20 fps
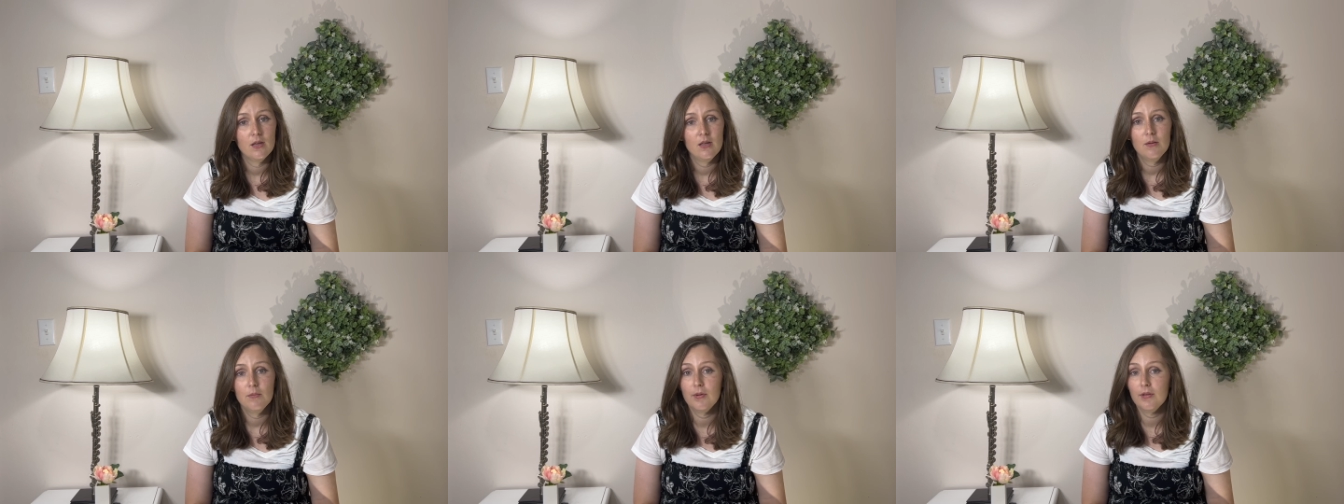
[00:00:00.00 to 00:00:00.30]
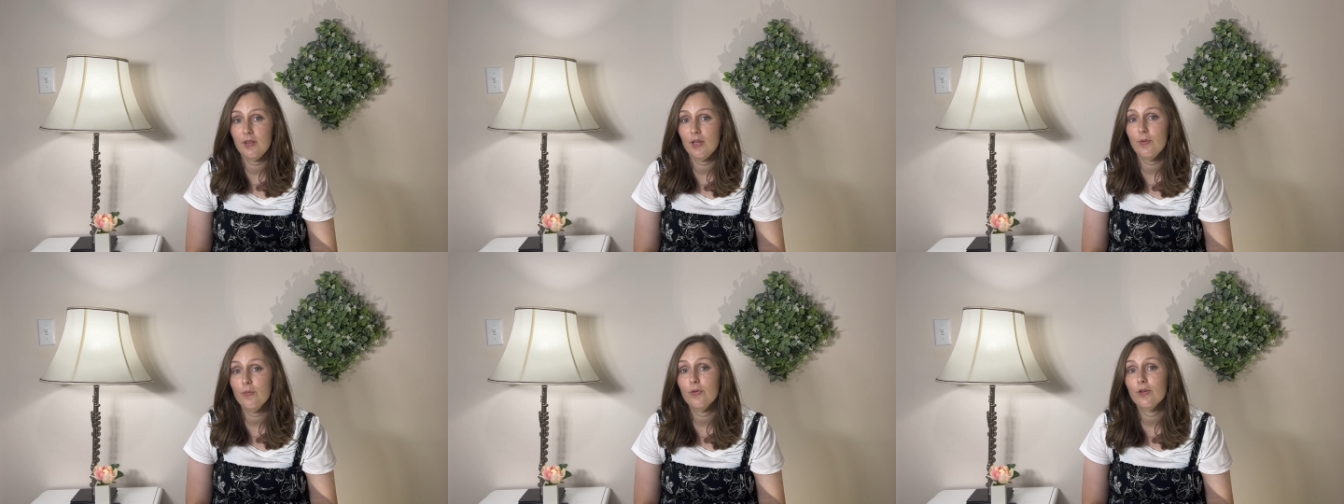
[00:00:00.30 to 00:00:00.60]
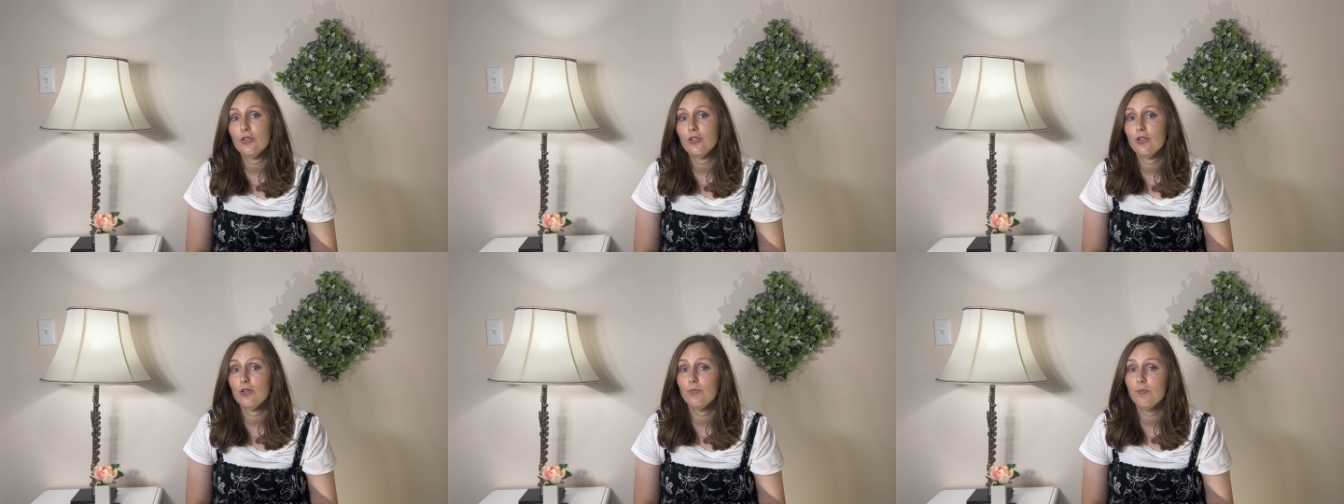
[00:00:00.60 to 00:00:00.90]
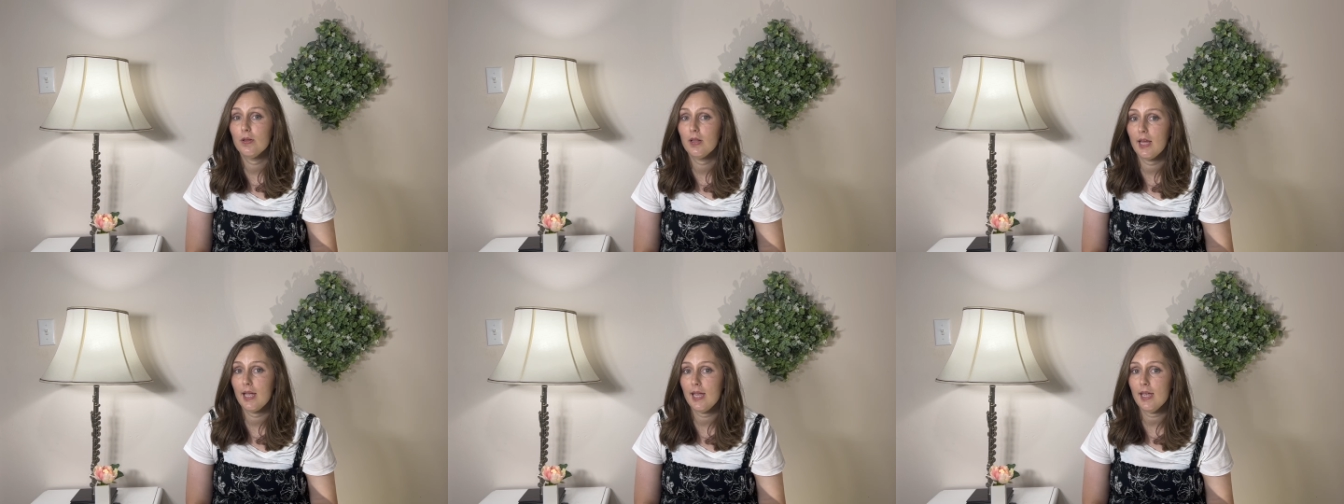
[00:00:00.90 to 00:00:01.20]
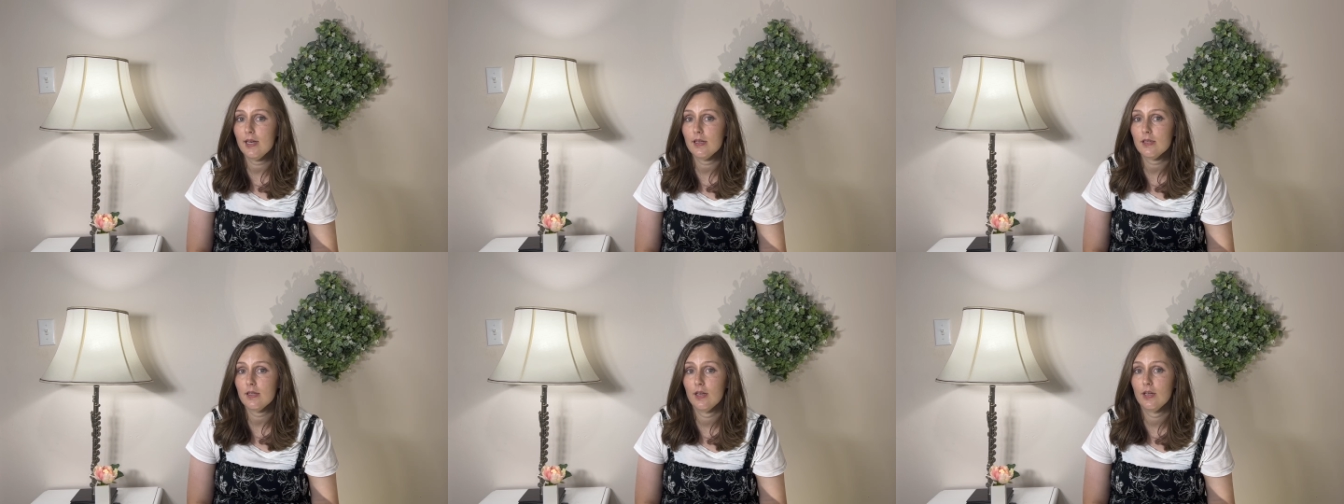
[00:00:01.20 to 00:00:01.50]
But then once you play
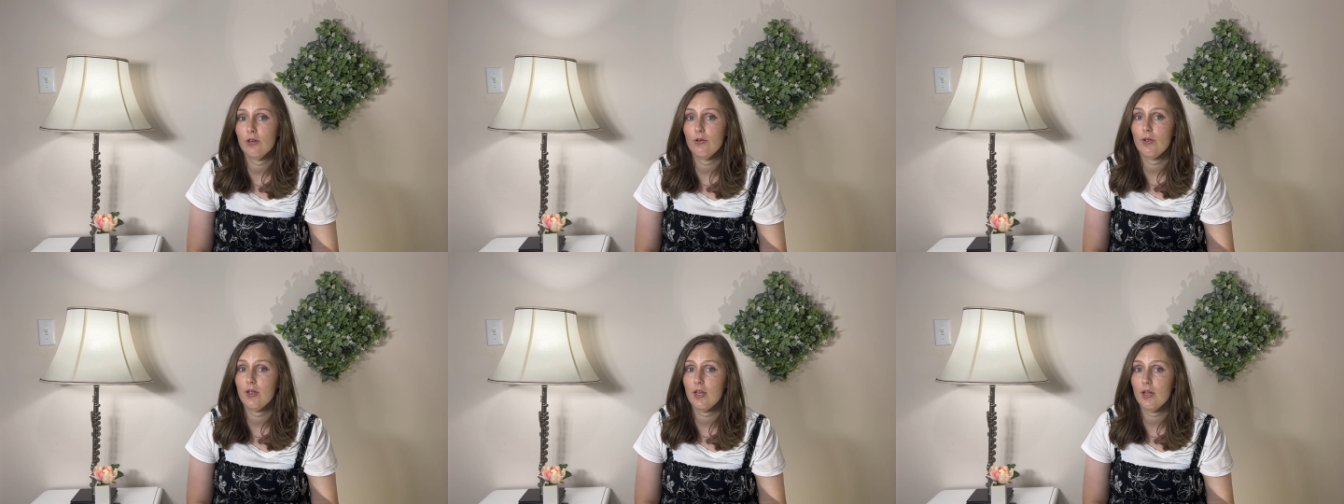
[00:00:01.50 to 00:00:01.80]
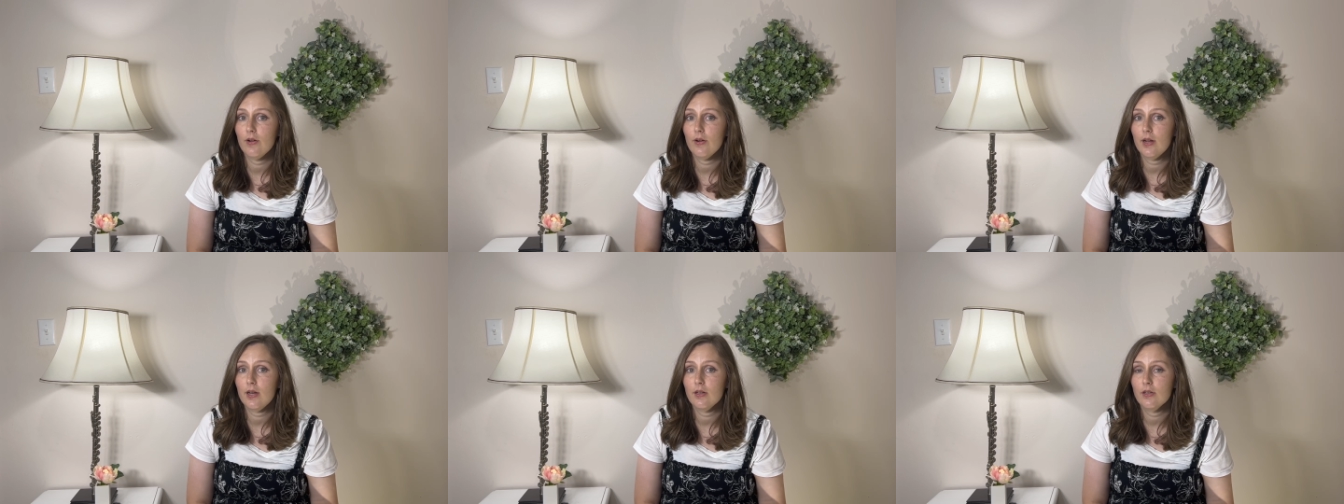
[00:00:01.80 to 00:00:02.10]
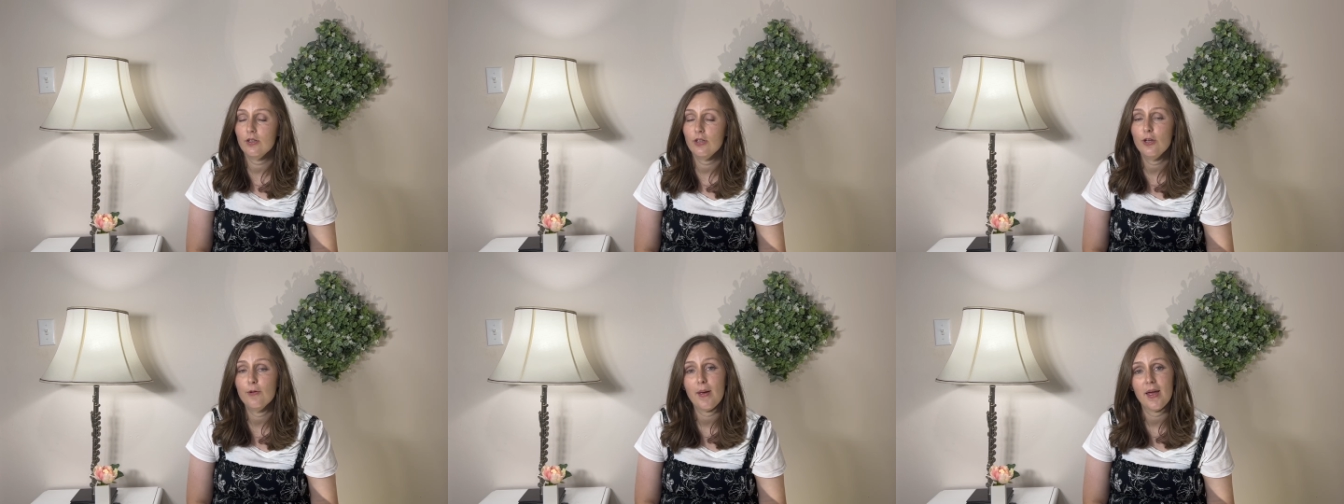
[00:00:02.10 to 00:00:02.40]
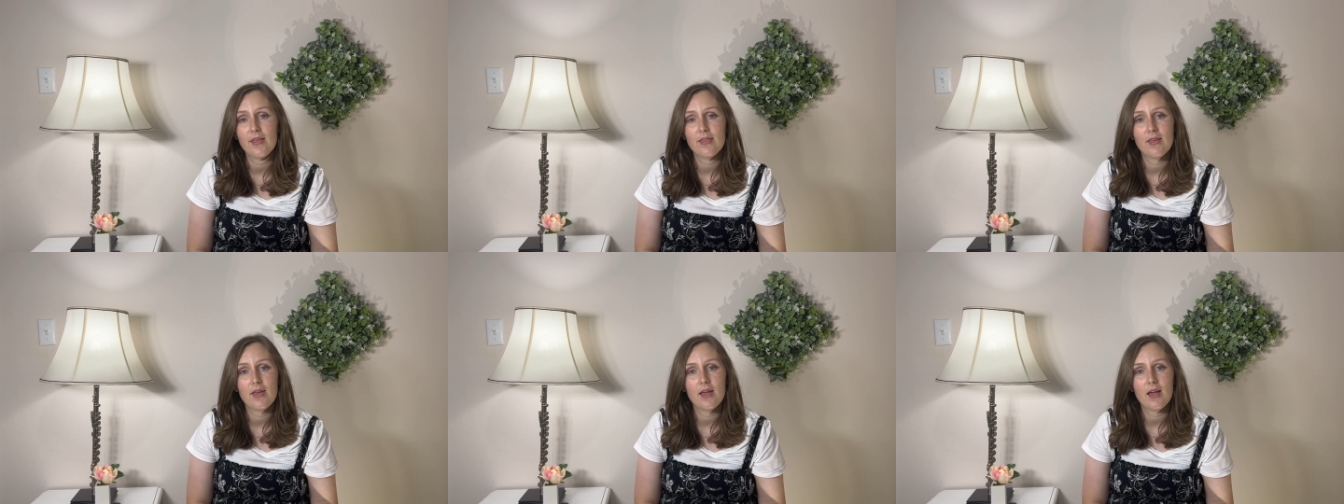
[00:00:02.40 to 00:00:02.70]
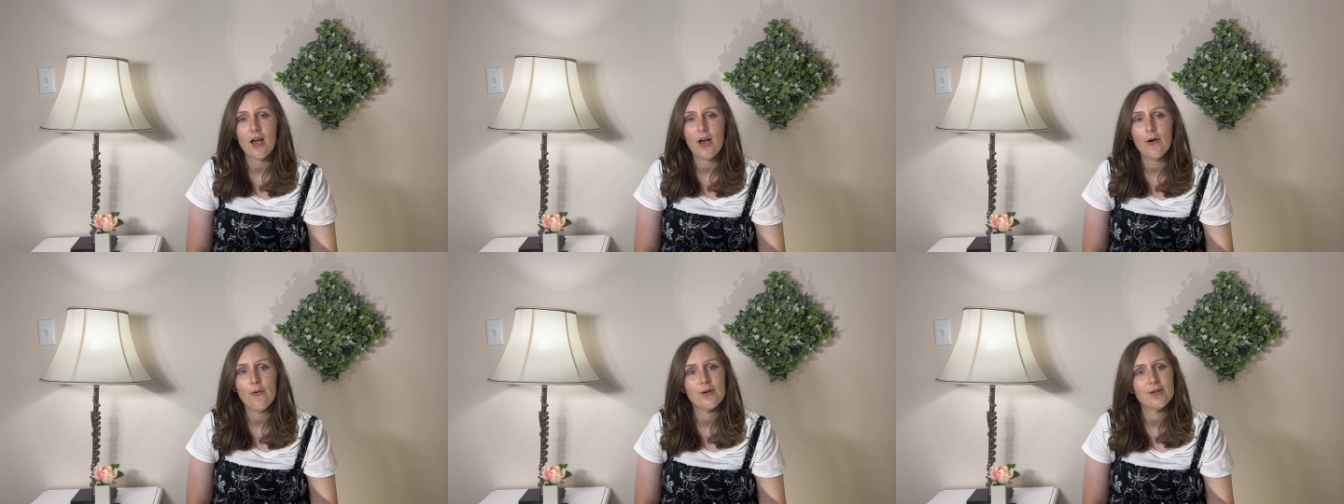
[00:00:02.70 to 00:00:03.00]
it and you hear it, you may think,
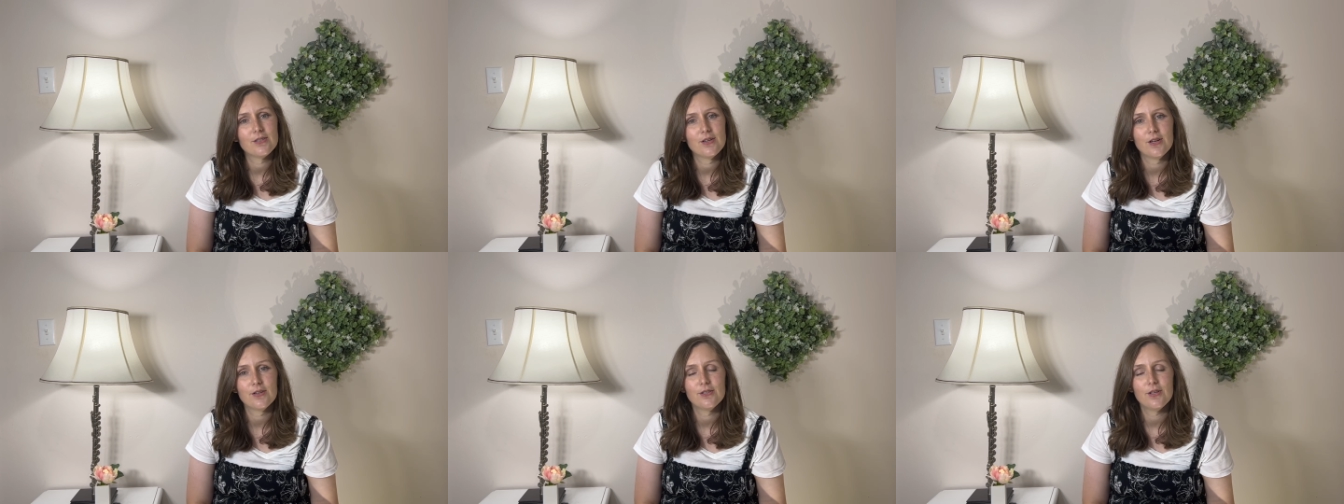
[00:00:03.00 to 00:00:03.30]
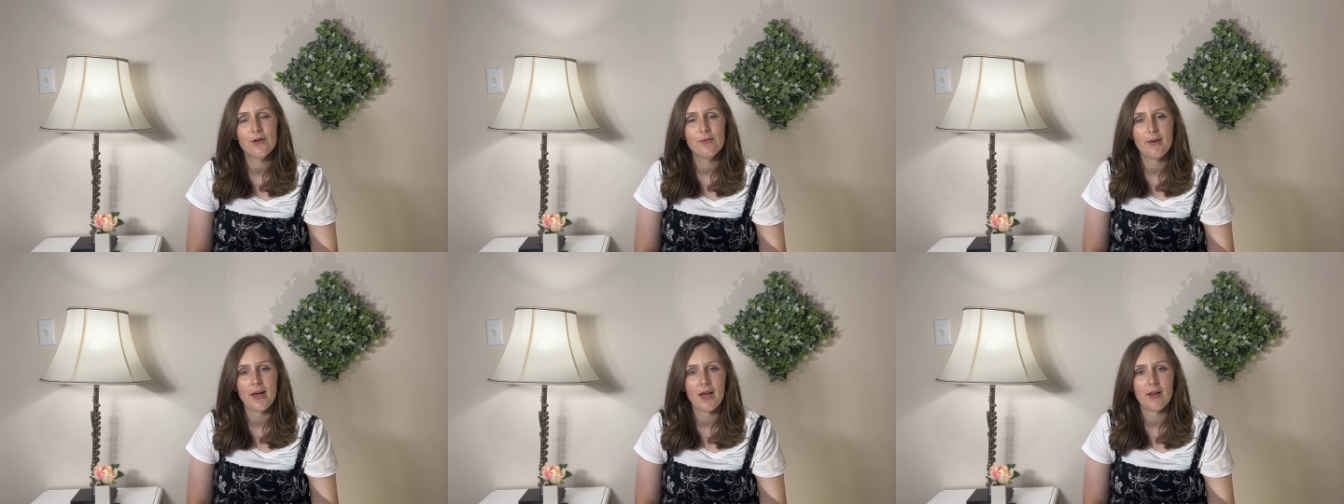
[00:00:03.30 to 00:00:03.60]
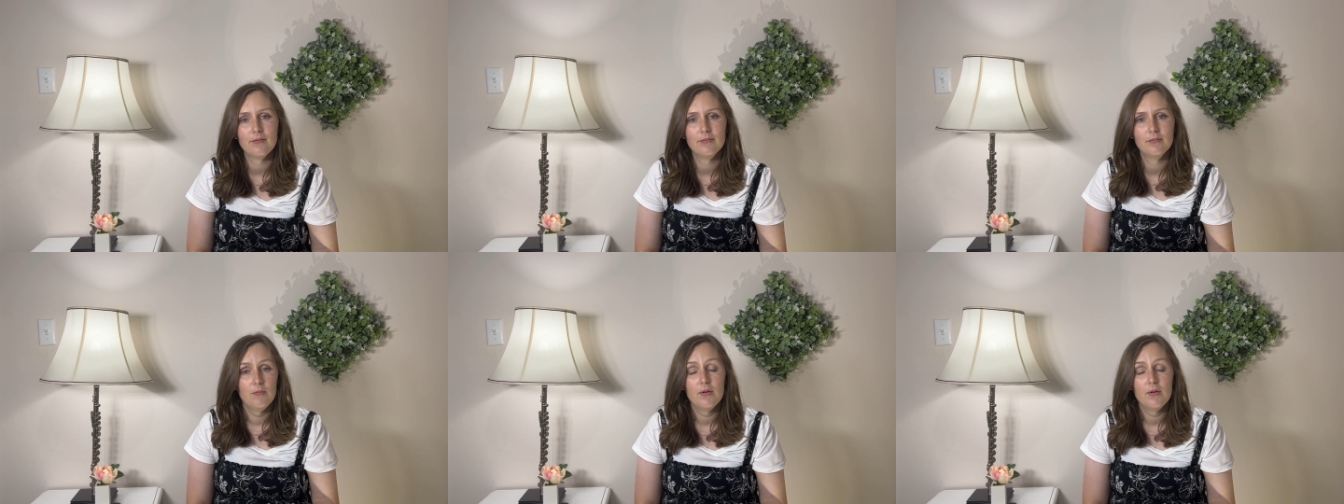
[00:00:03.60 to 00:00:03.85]
oh, it's not so bad.